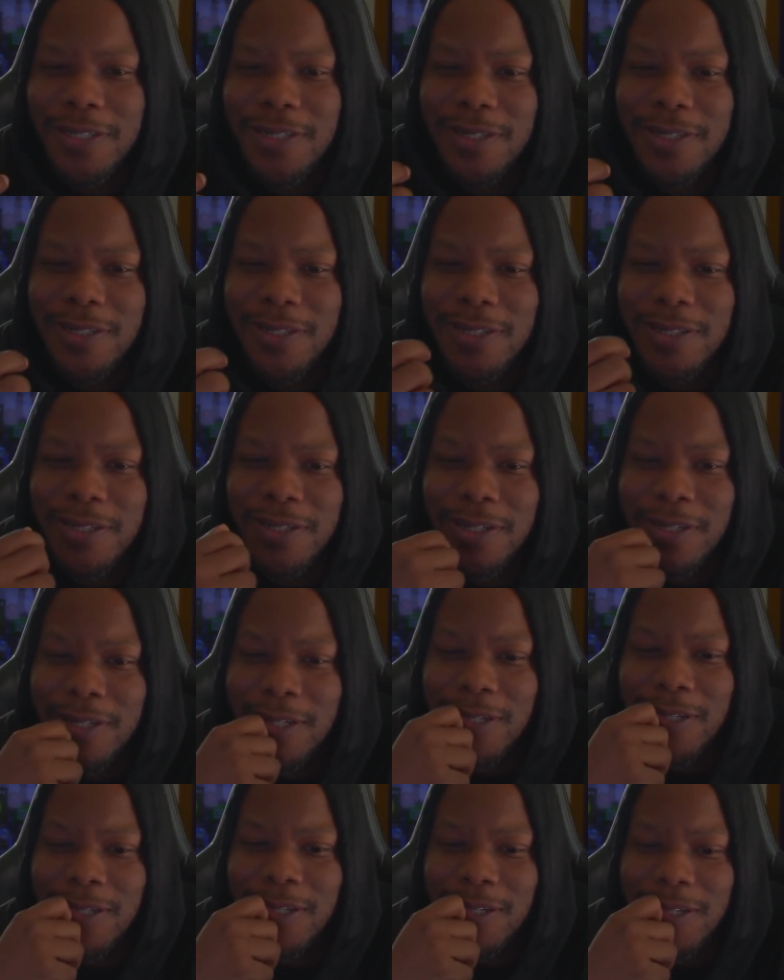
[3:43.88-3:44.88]

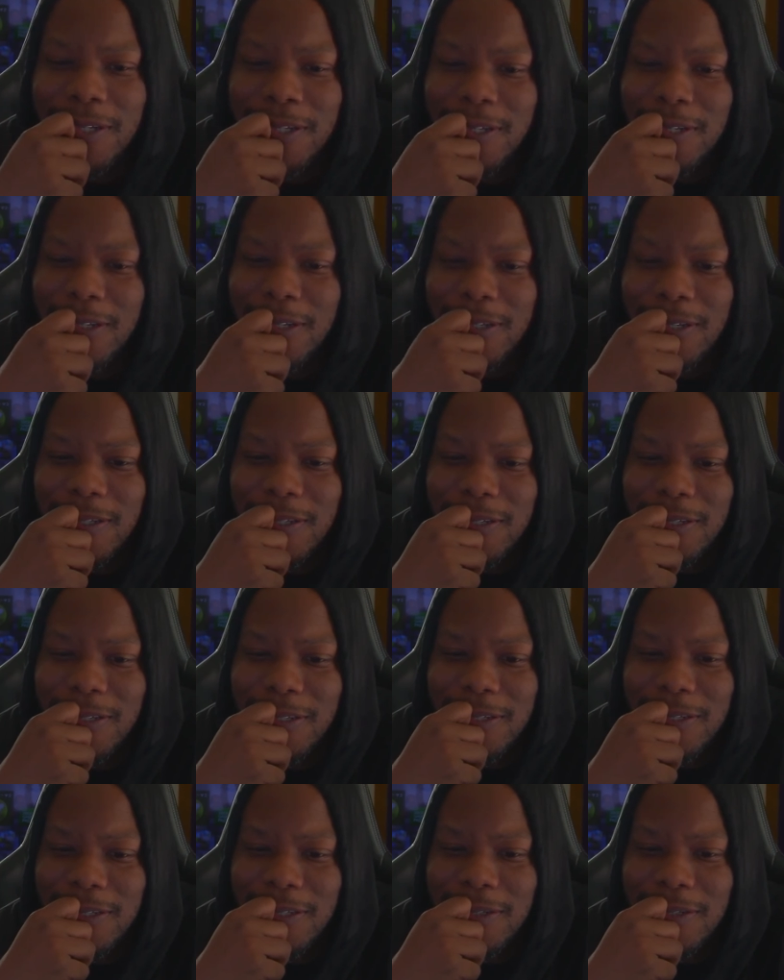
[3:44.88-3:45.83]
Nobody speaks.